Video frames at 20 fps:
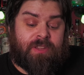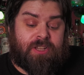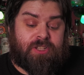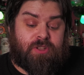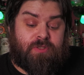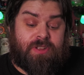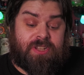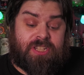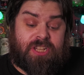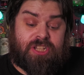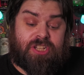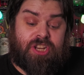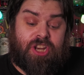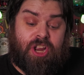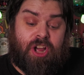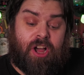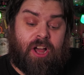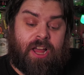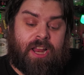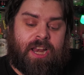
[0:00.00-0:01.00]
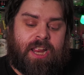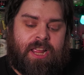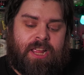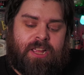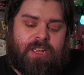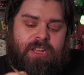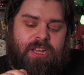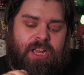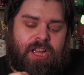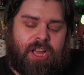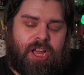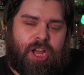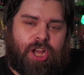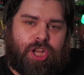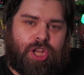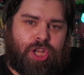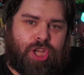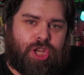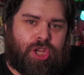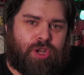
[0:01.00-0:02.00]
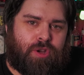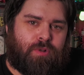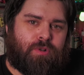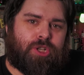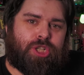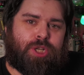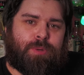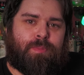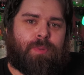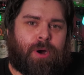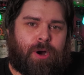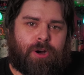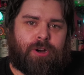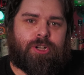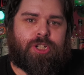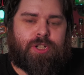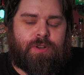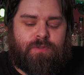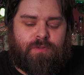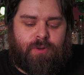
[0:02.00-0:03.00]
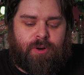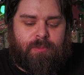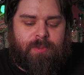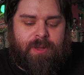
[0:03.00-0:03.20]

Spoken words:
So this is not a huge departure for